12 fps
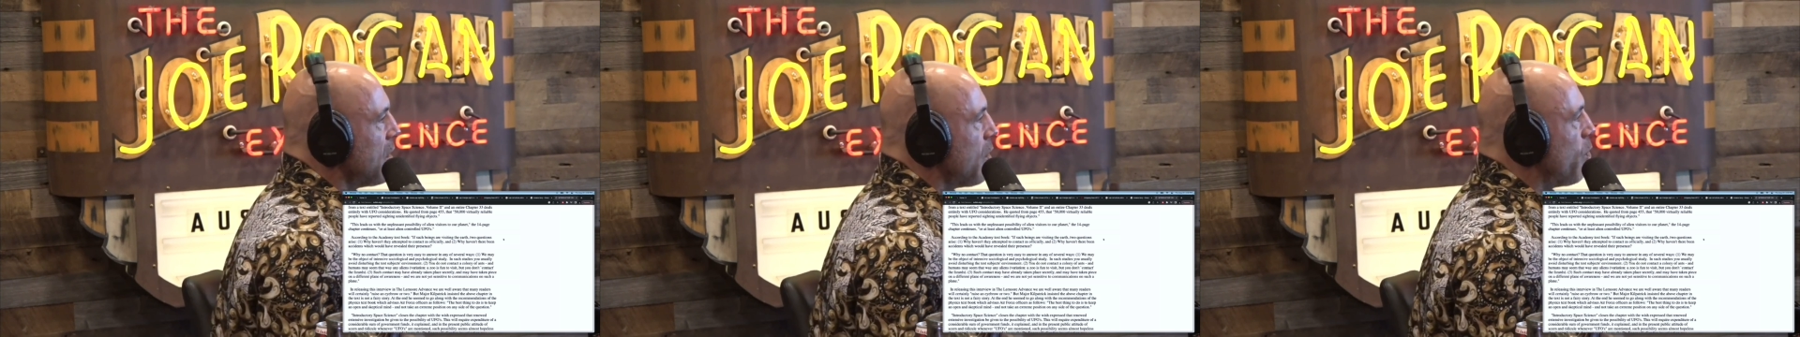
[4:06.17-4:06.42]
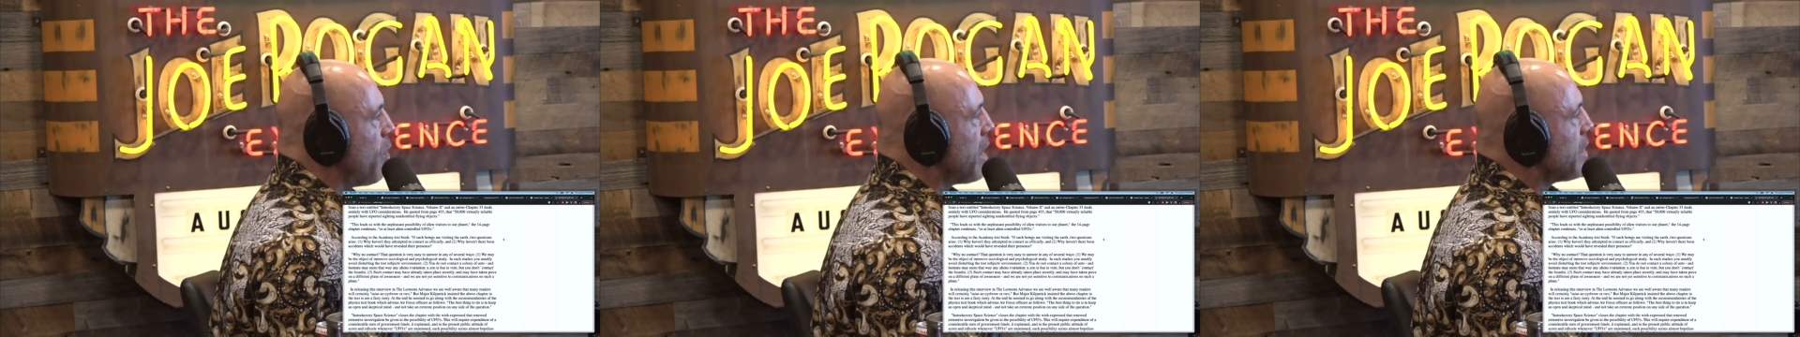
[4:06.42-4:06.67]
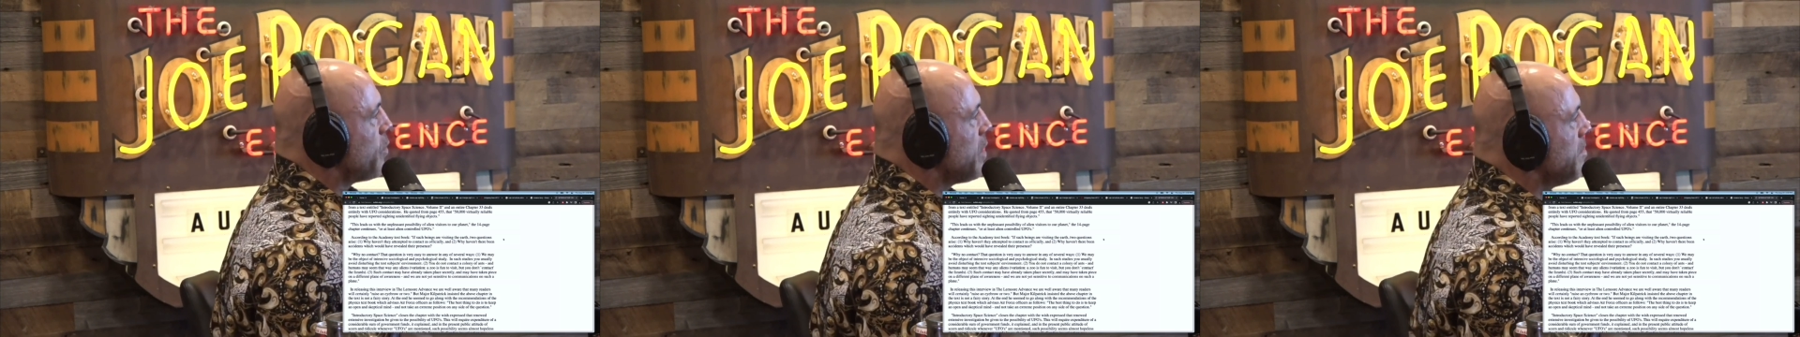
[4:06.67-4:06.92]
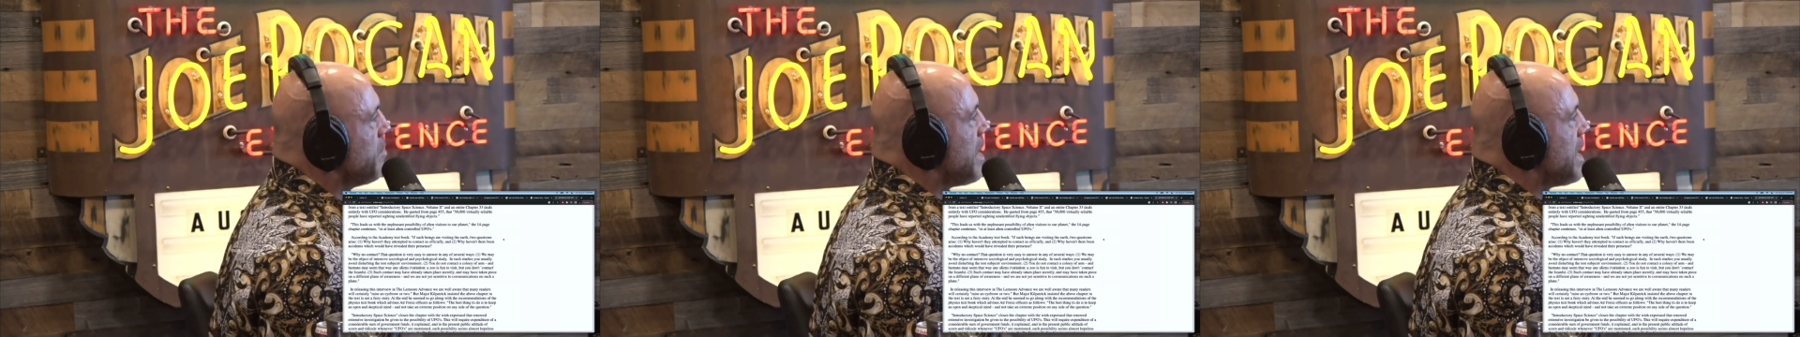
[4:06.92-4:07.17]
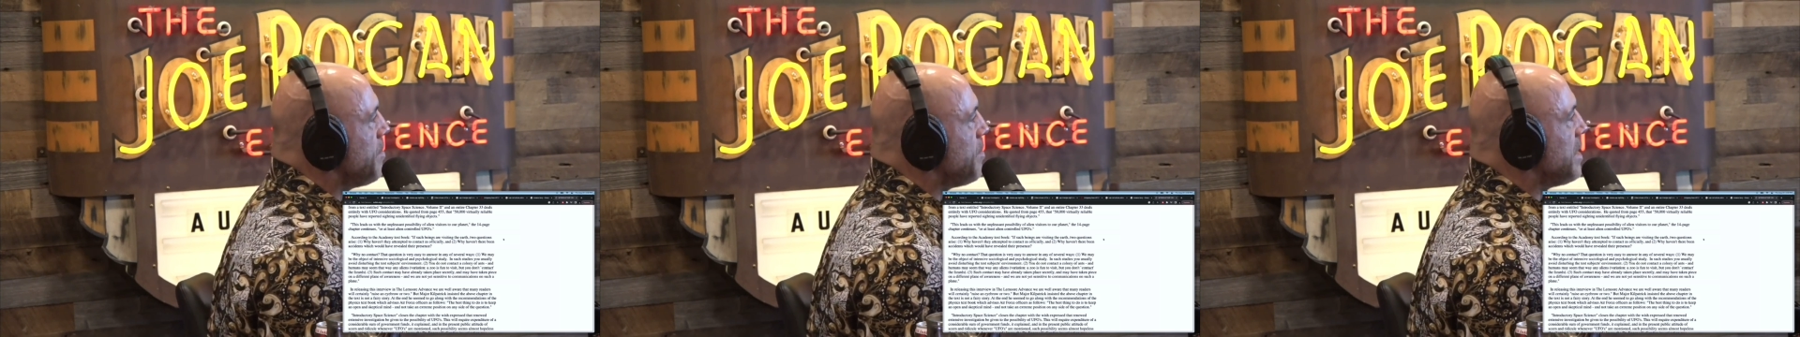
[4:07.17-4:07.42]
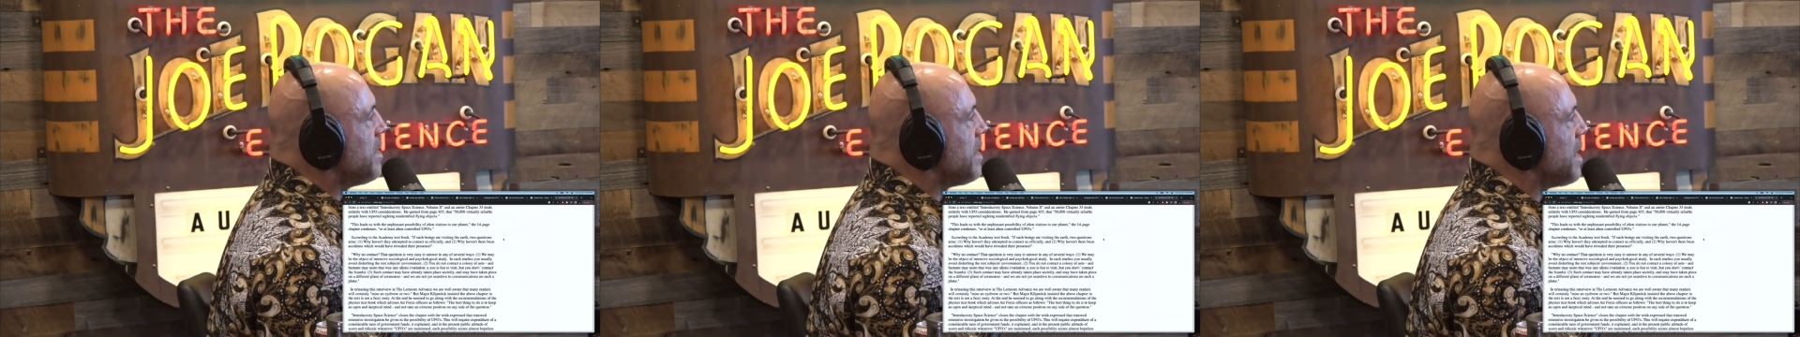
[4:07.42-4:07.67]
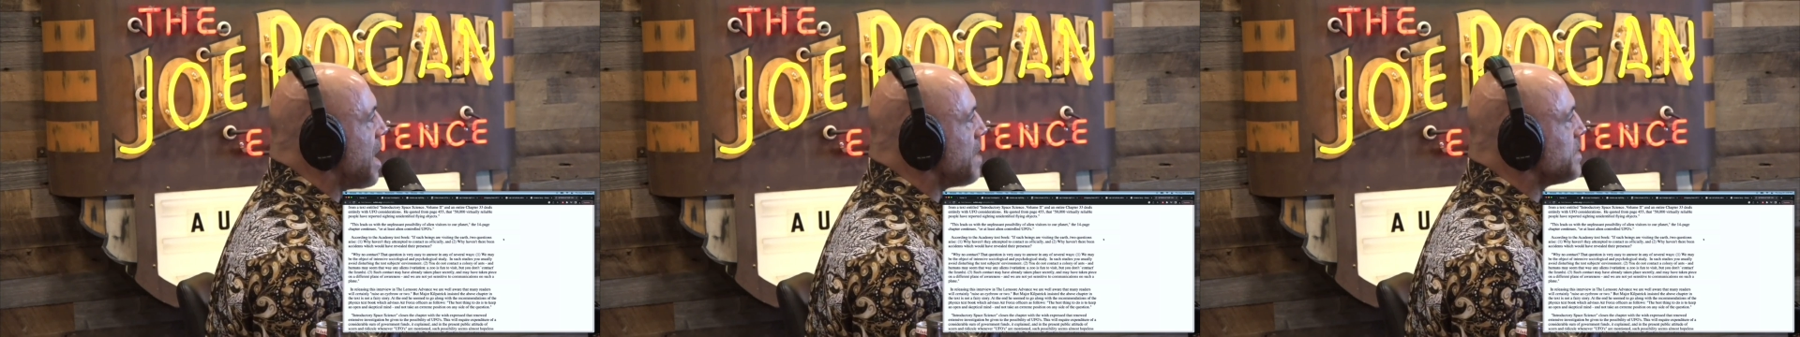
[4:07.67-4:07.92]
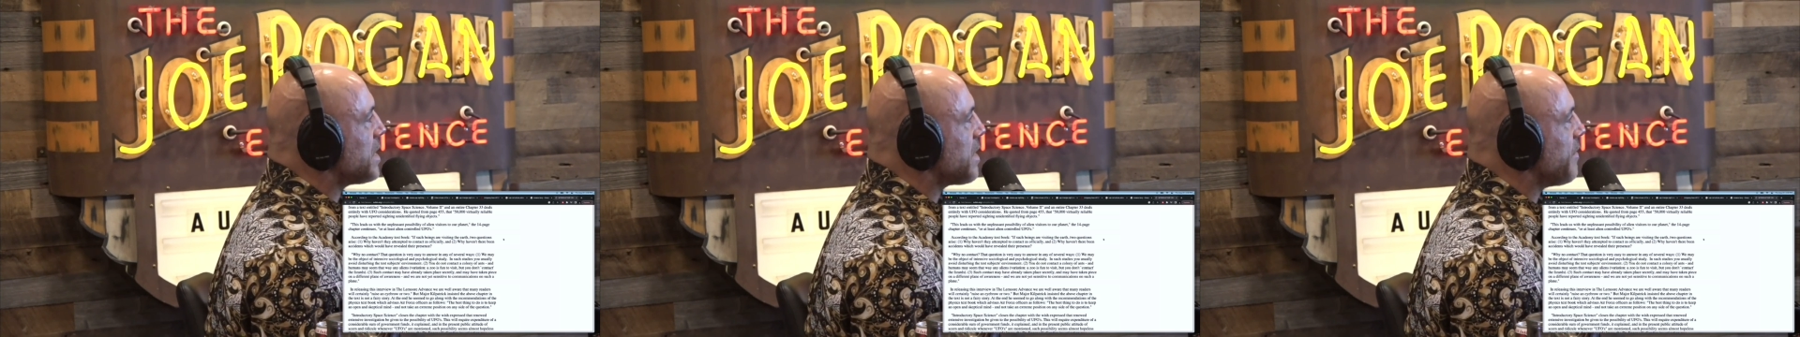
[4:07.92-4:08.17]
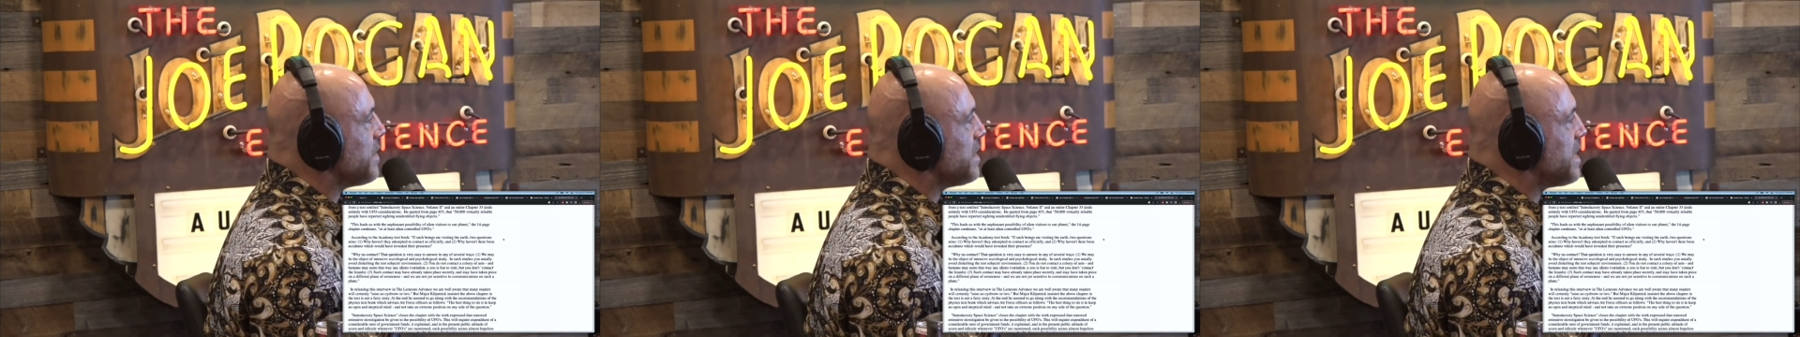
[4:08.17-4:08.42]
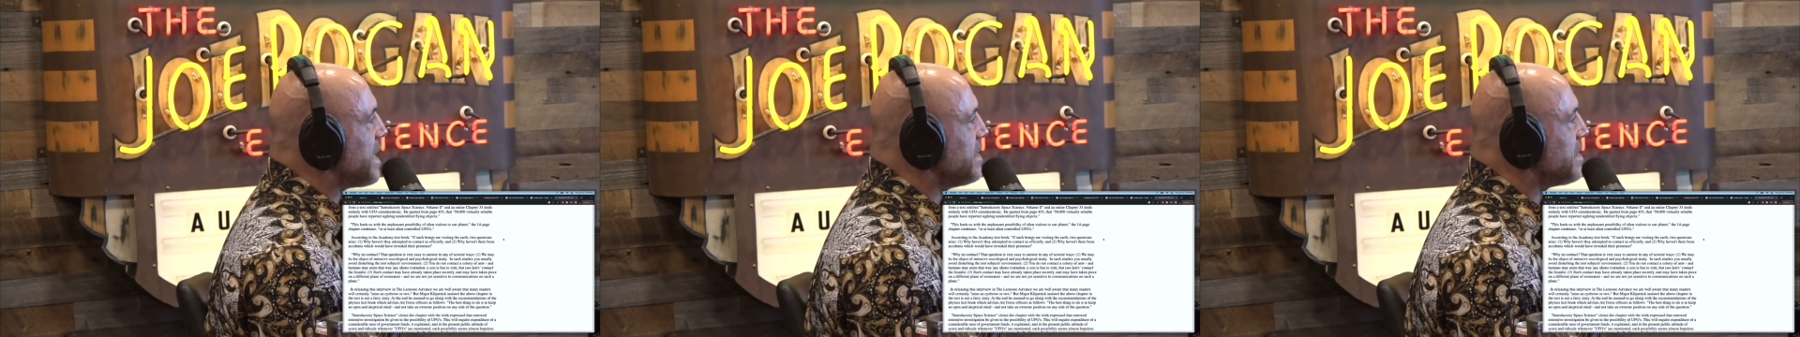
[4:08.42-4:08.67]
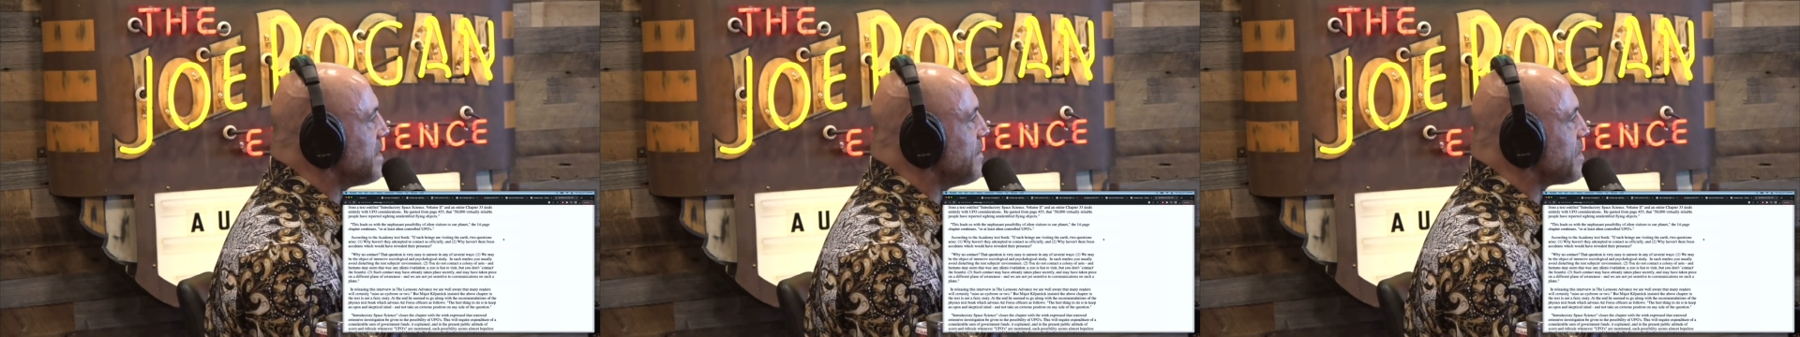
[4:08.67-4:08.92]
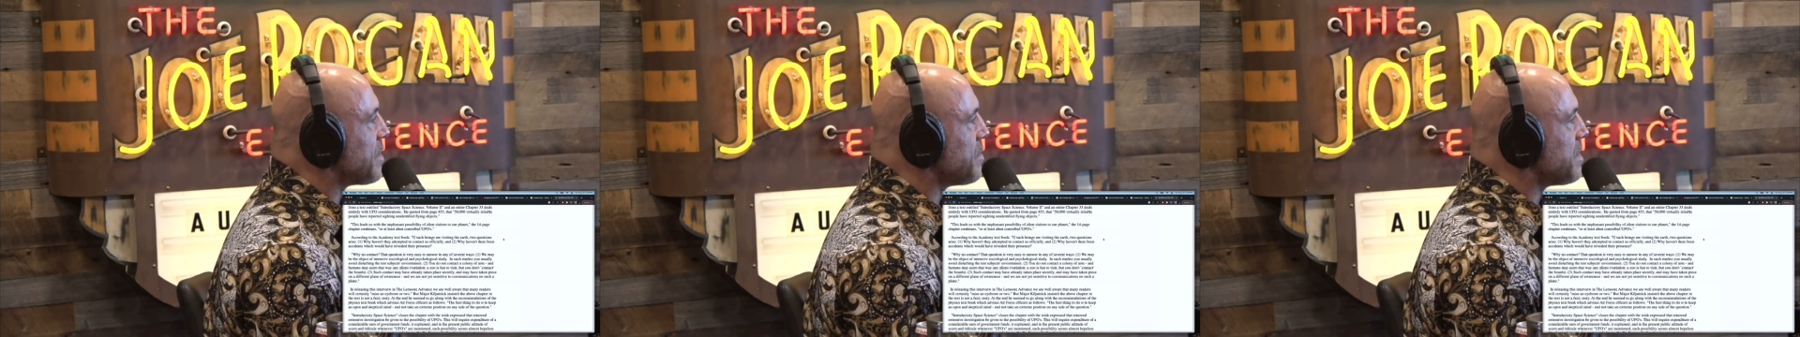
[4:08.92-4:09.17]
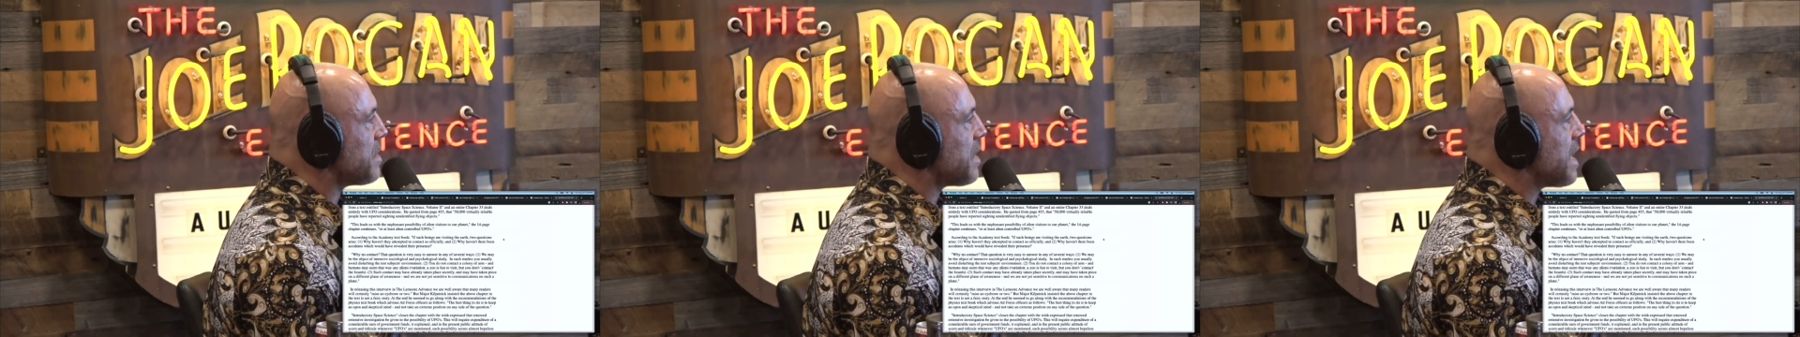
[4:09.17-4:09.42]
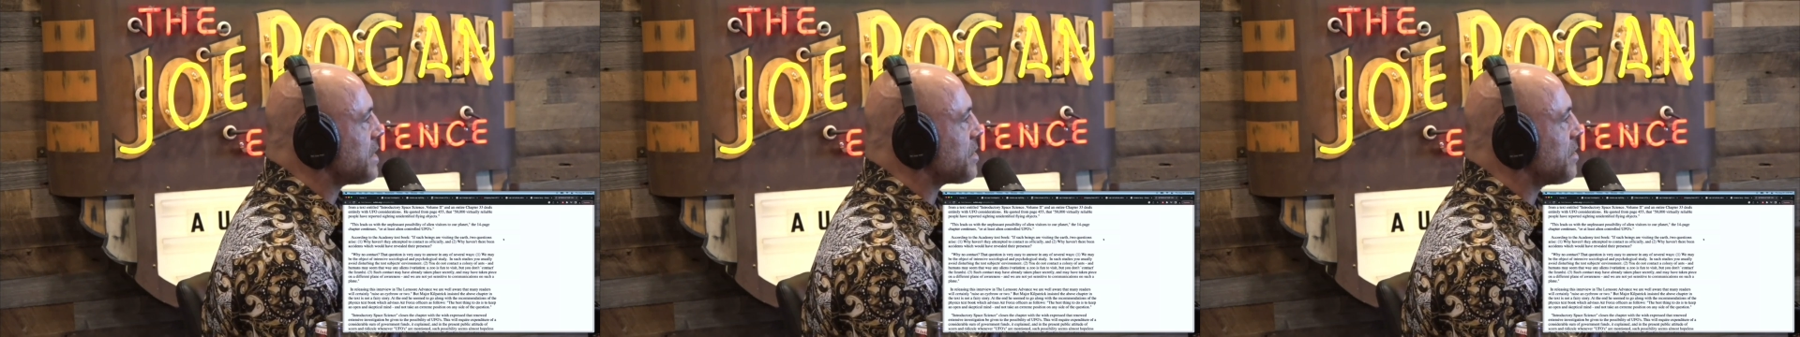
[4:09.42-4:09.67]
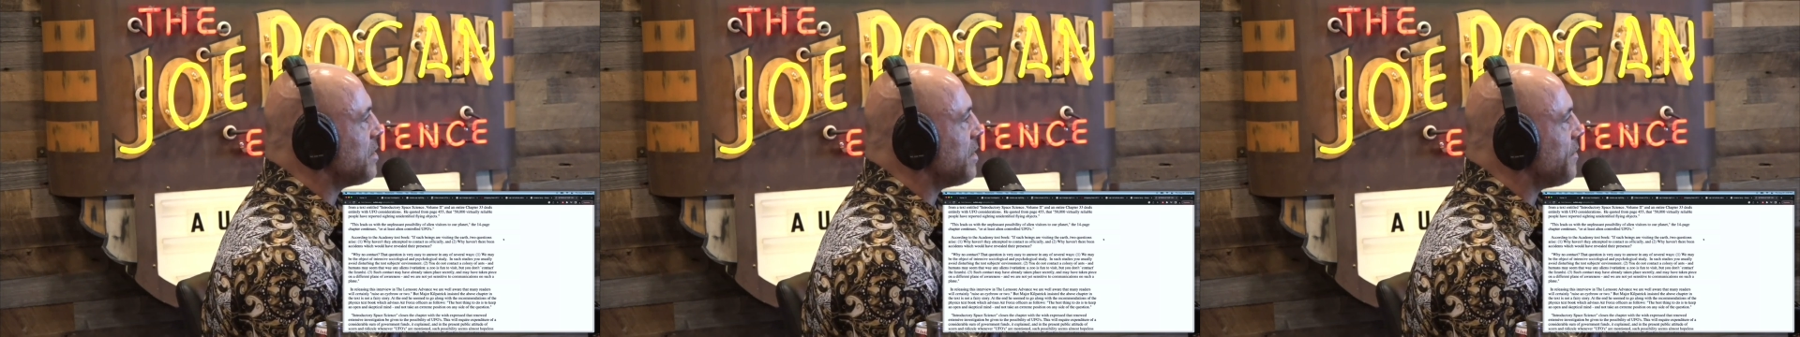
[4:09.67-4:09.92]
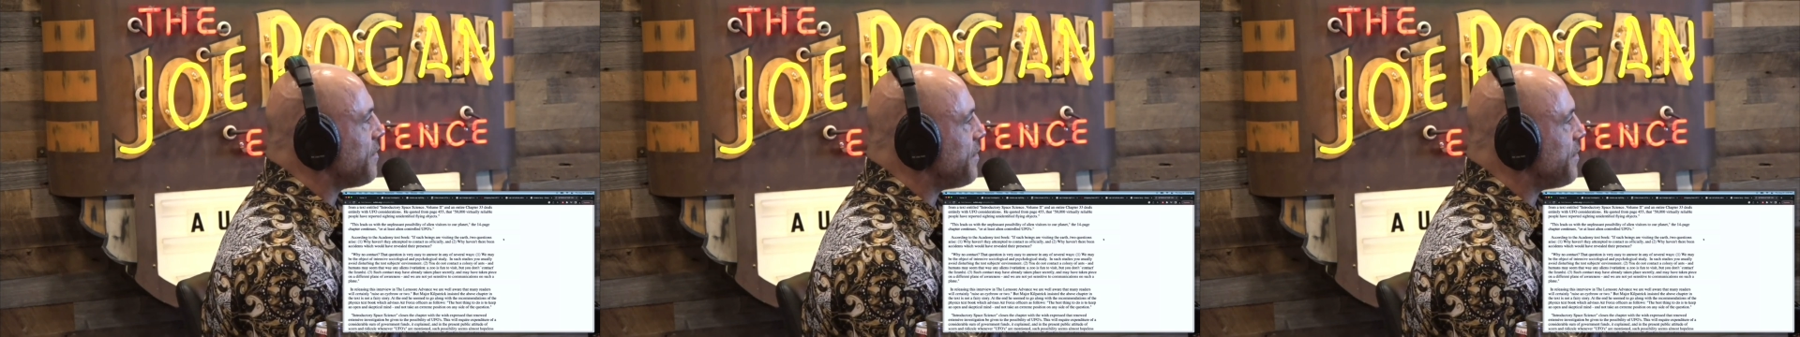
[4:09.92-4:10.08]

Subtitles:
[unreadable: no face in view]